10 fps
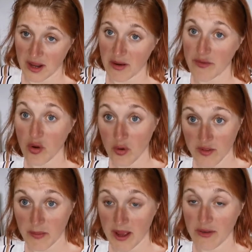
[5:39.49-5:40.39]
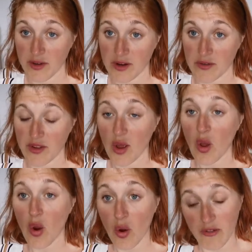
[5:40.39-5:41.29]
Now, I've talked about those
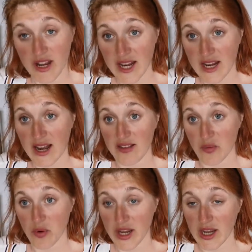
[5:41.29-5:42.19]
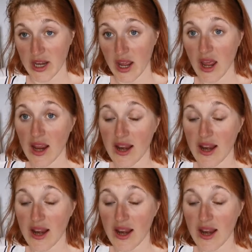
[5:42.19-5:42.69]
already last week,